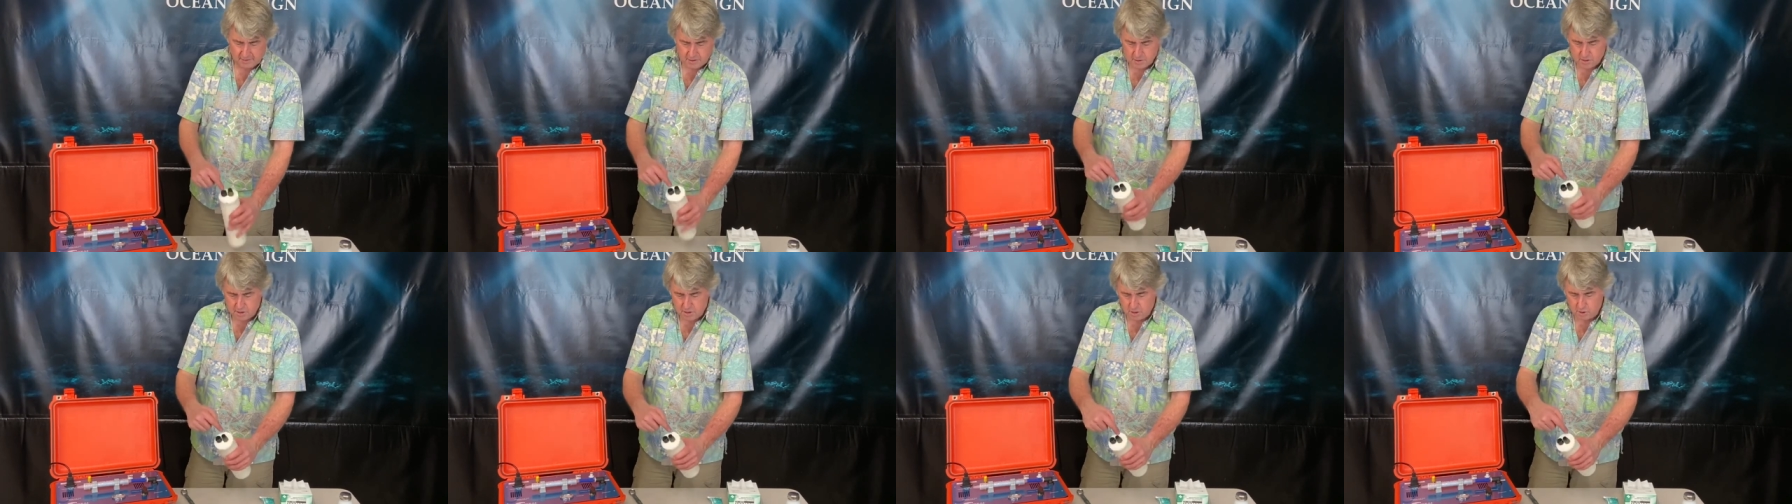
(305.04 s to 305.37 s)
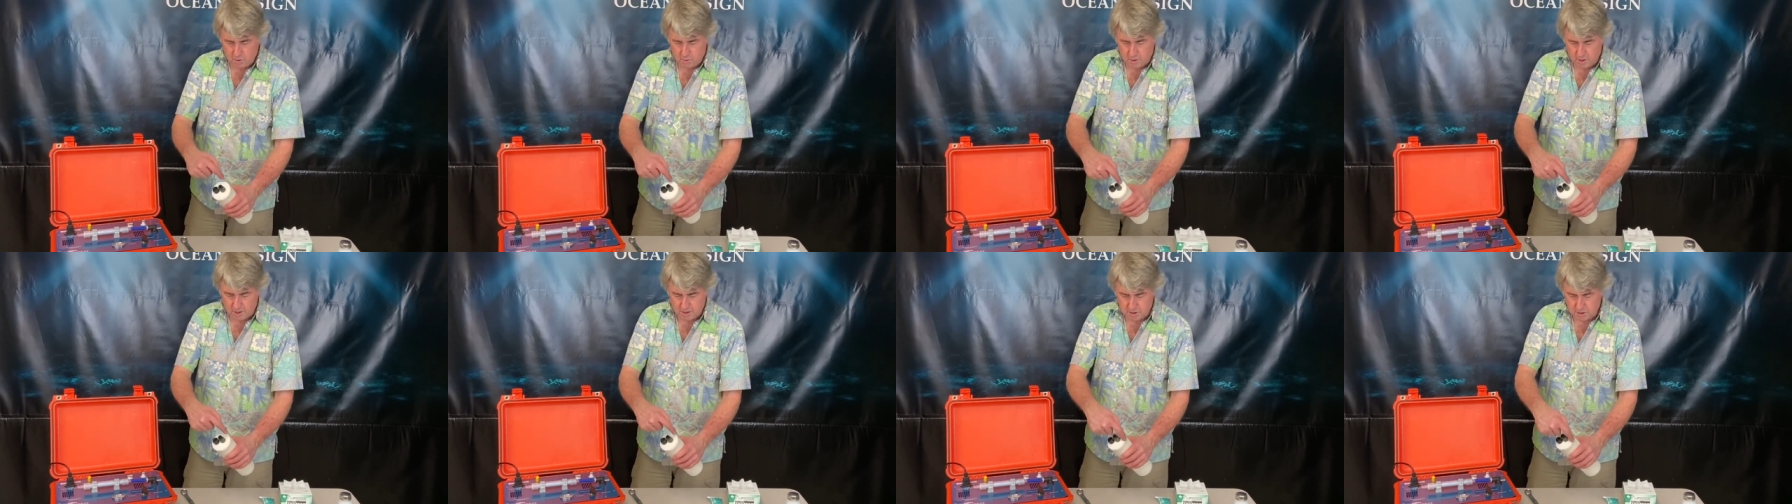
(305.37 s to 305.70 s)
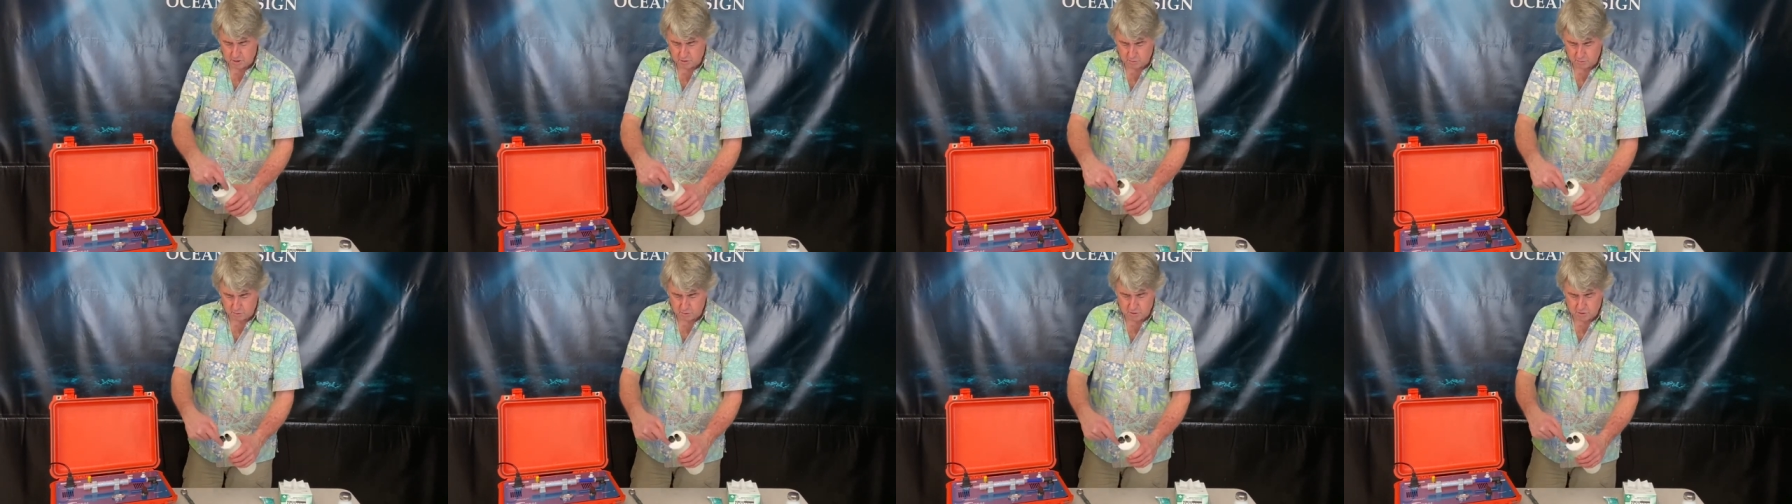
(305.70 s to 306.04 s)
no
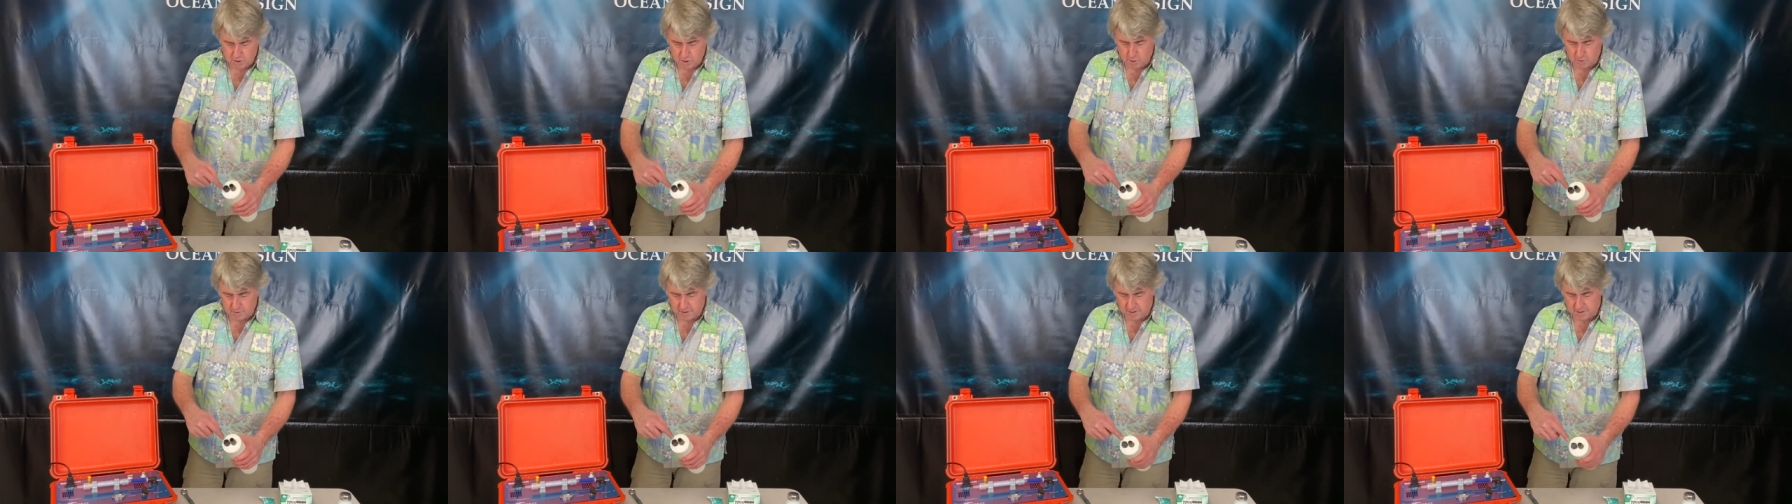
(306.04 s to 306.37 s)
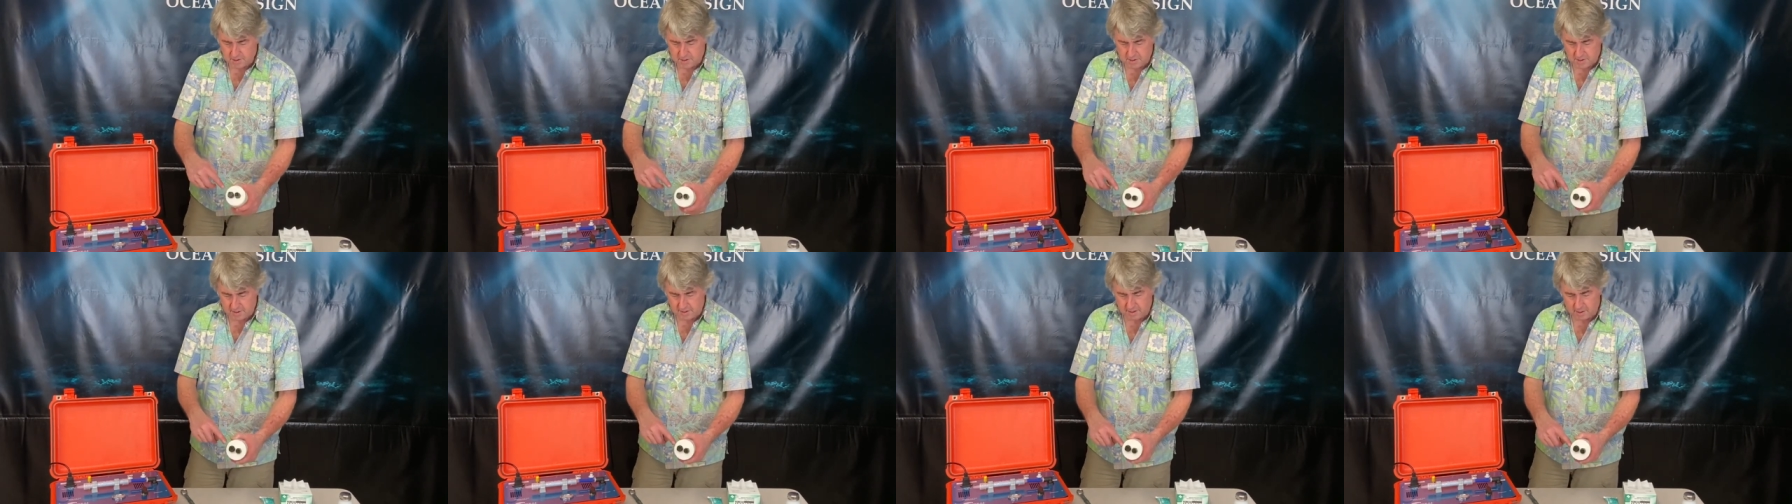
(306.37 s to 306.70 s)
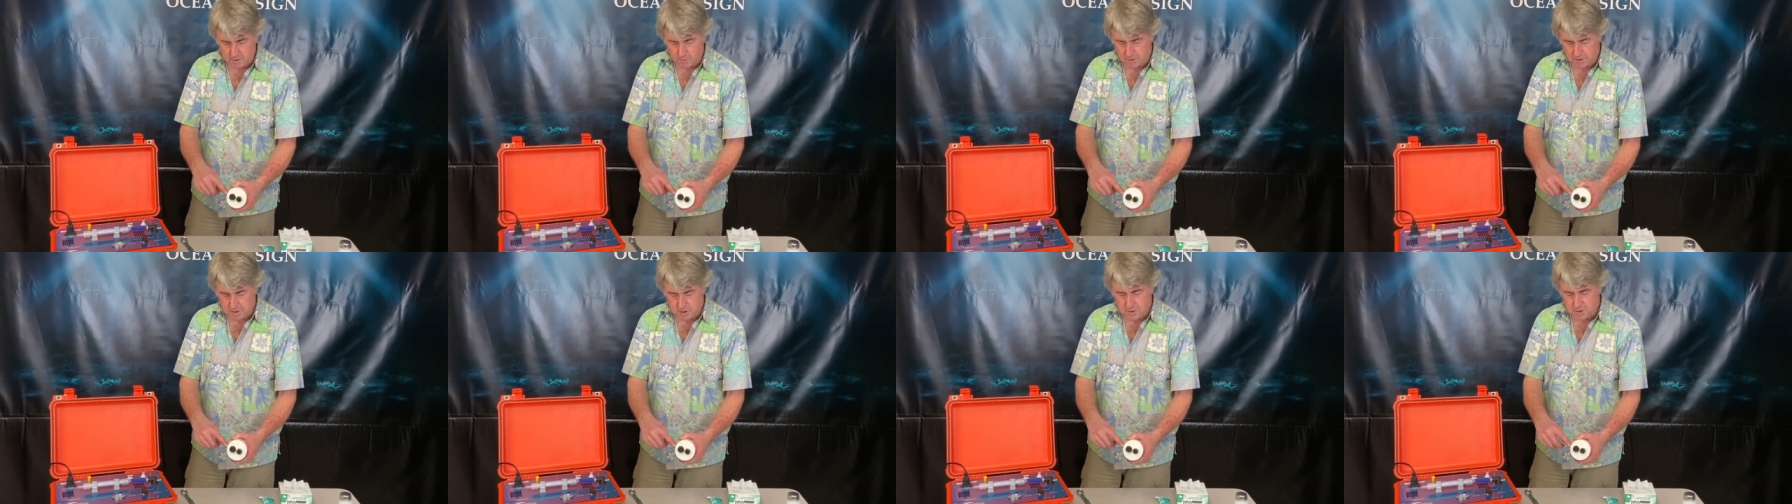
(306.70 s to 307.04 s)
screws holding this in there.
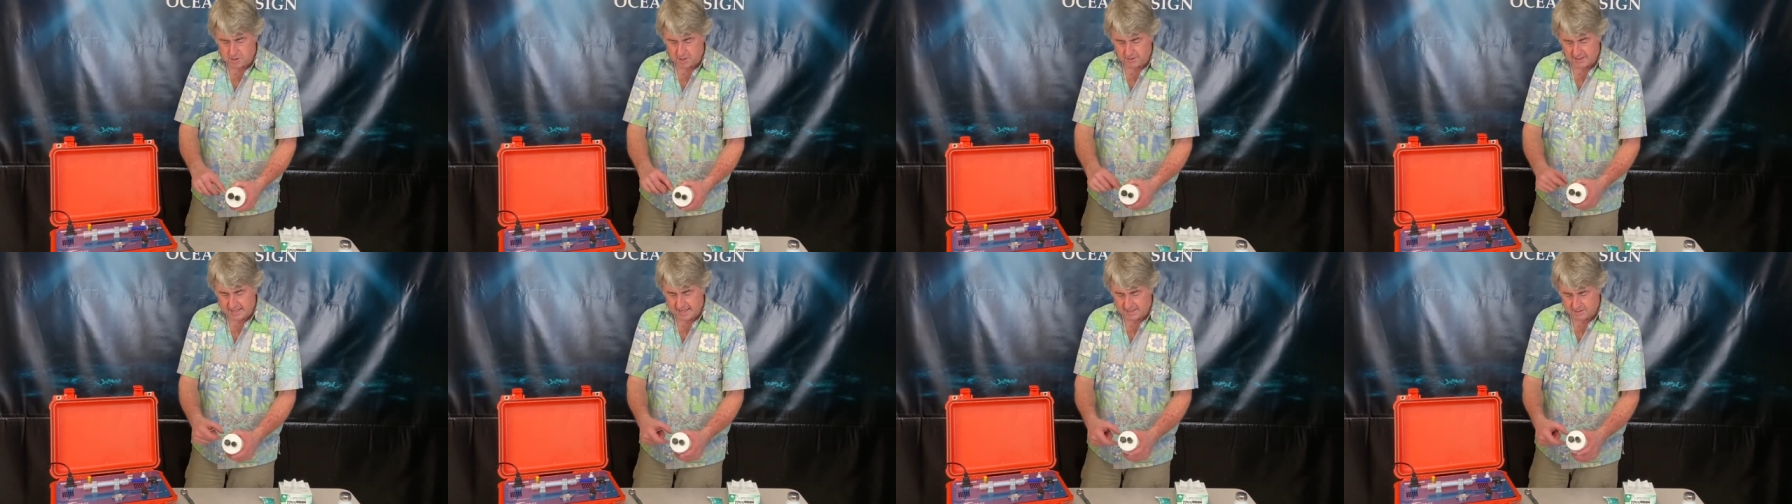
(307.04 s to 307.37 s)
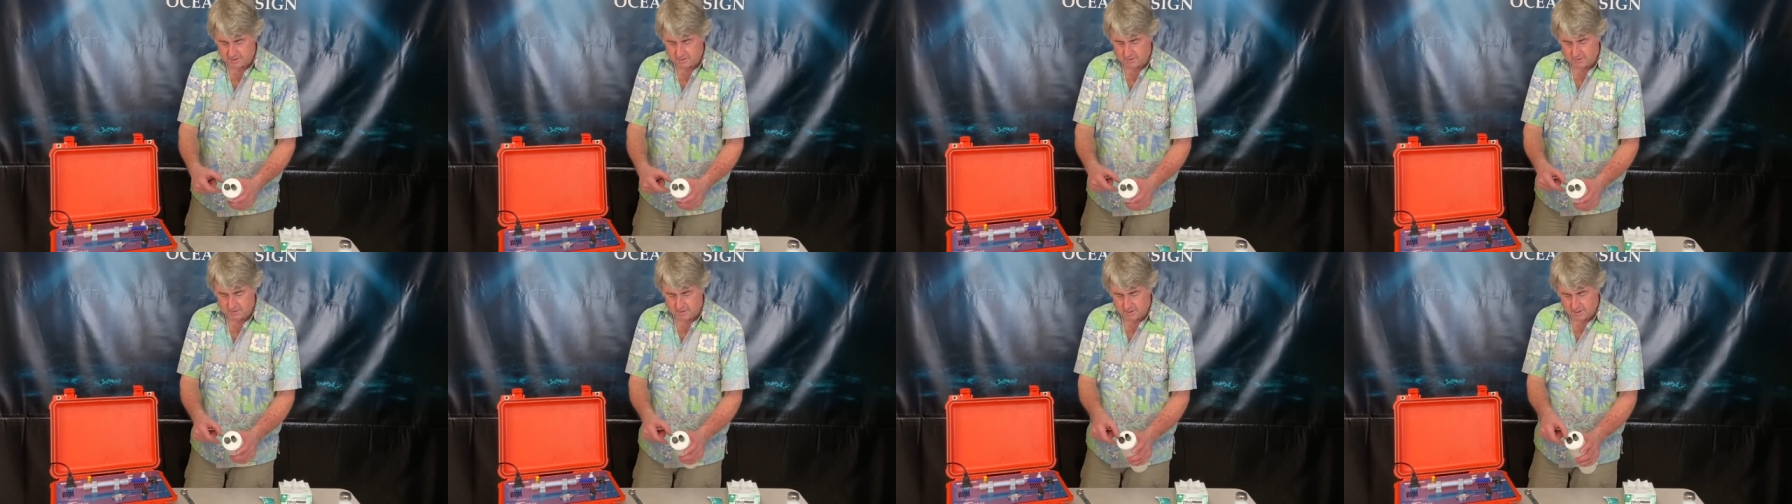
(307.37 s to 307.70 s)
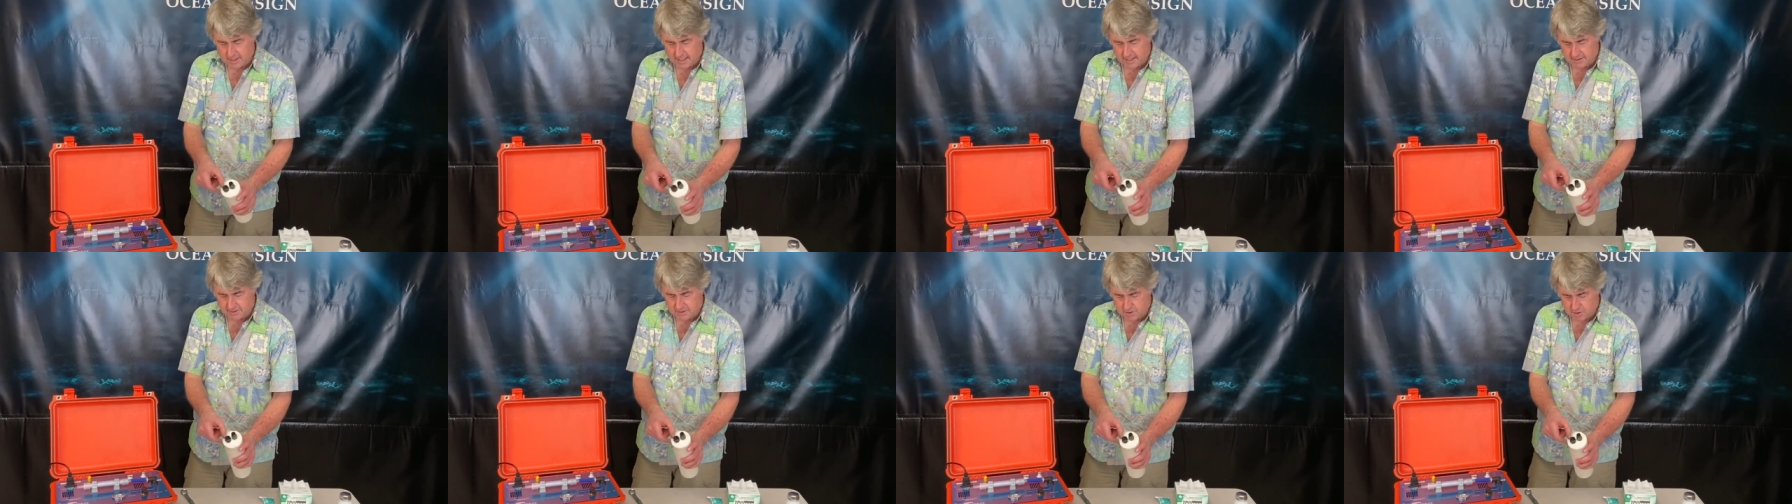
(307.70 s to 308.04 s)
We're using that